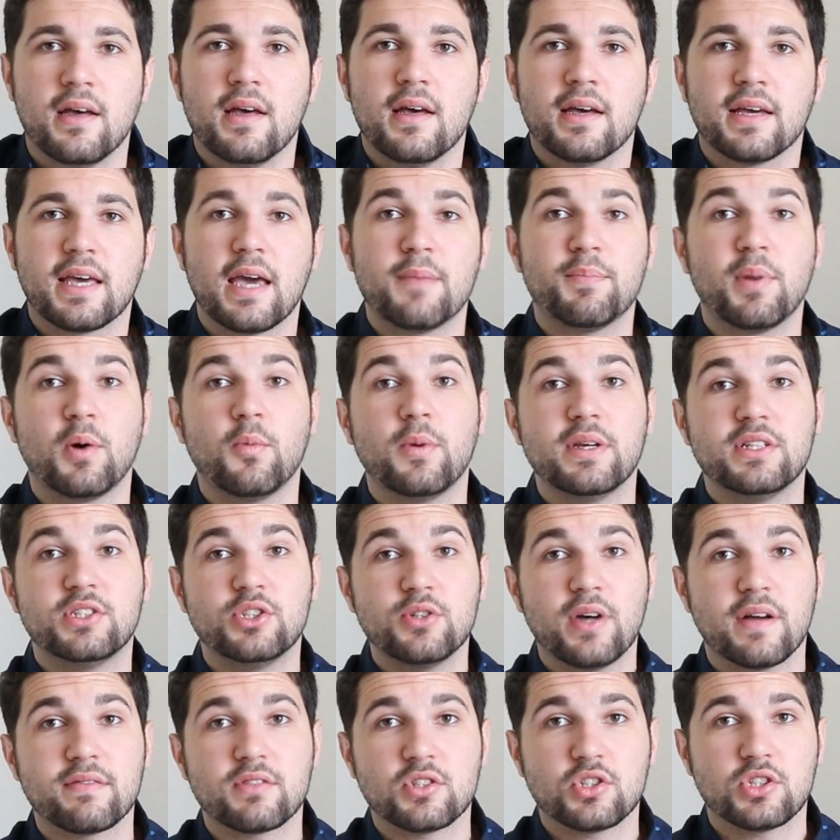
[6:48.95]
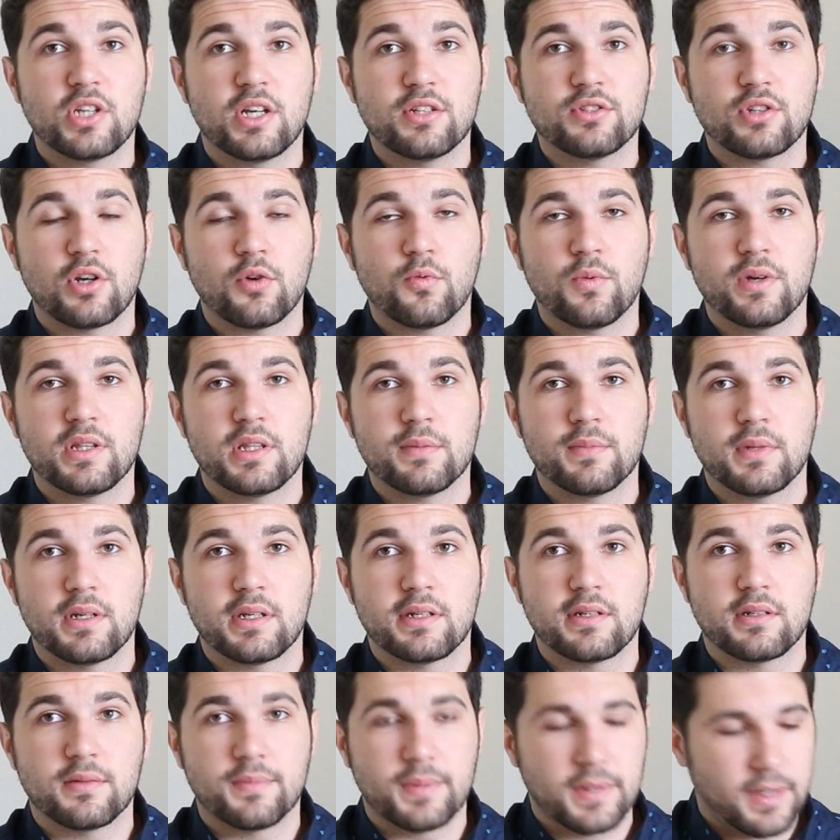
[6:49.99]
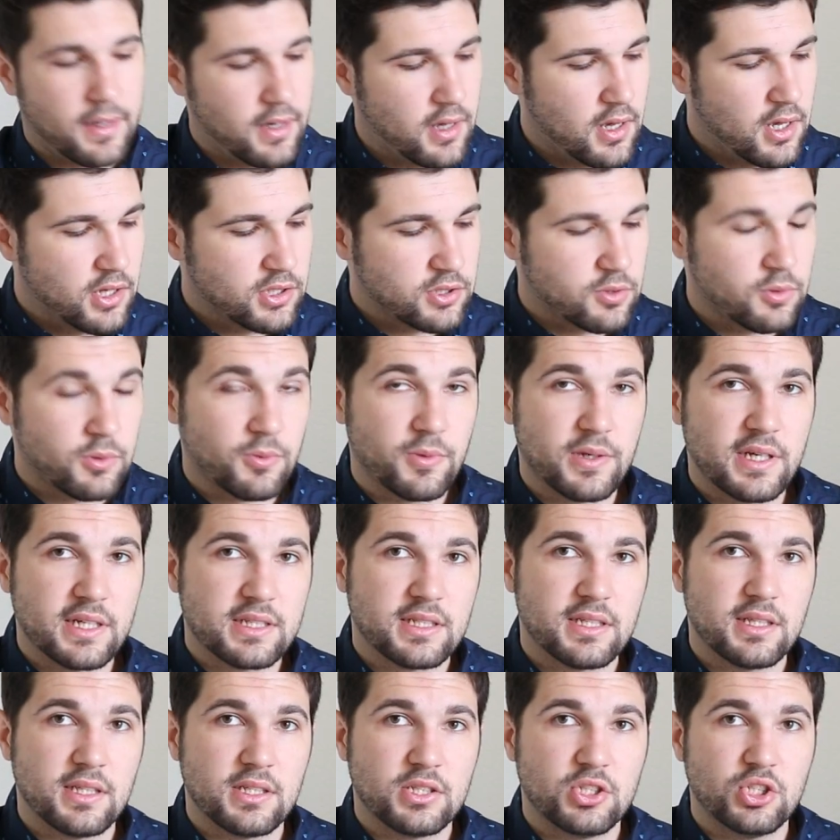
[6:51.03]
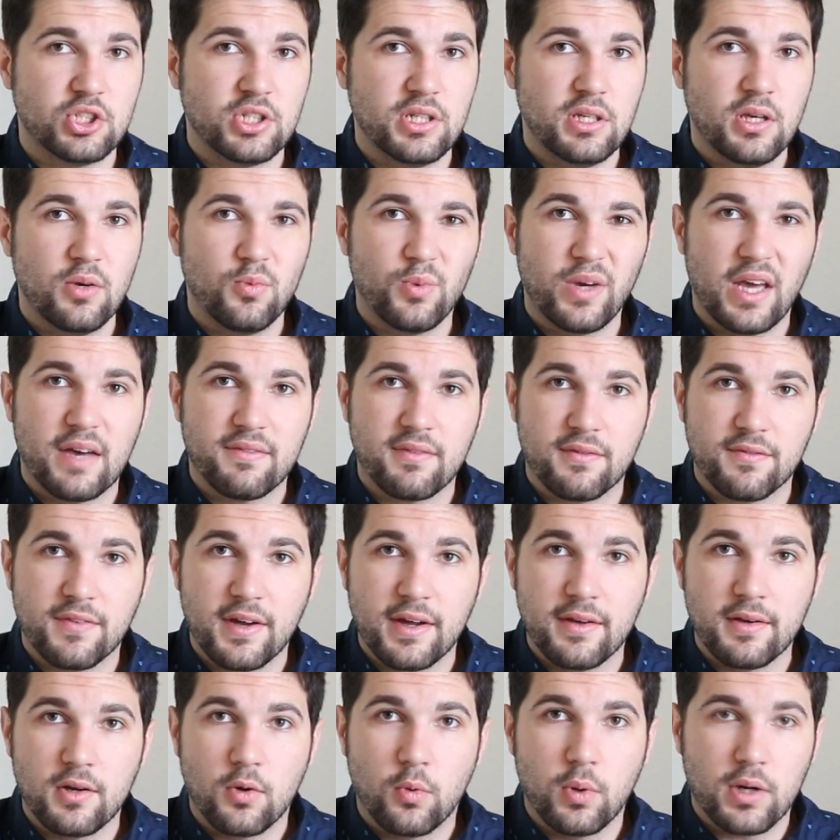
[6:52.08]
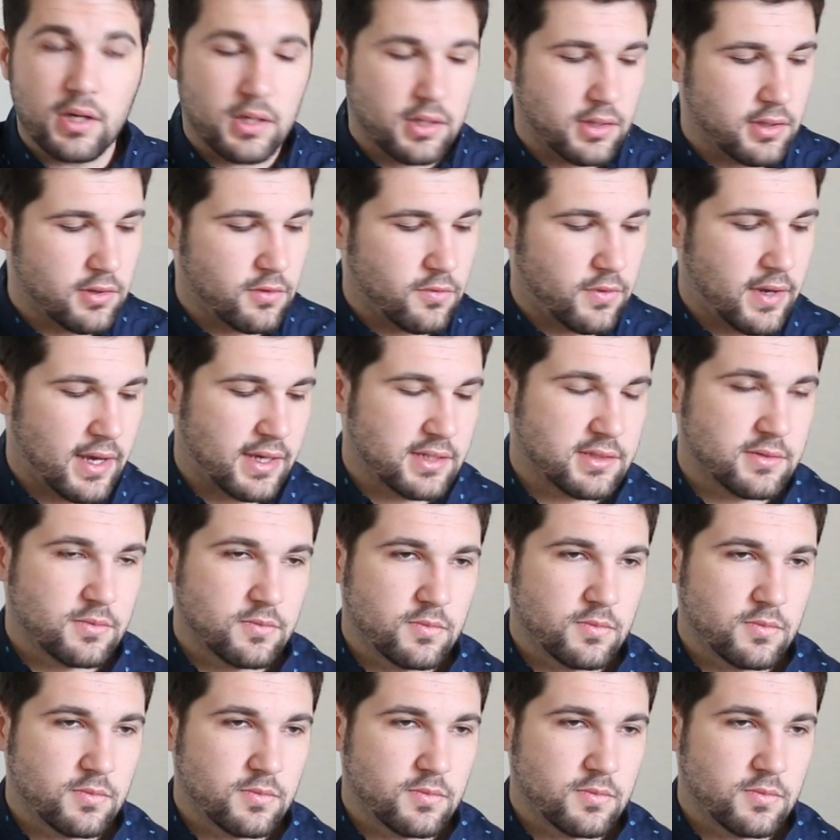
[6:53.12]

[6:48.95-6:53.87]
Okay, but we do have to change our rhythm a little bit. So when we get to the G, we have a very quick little rest.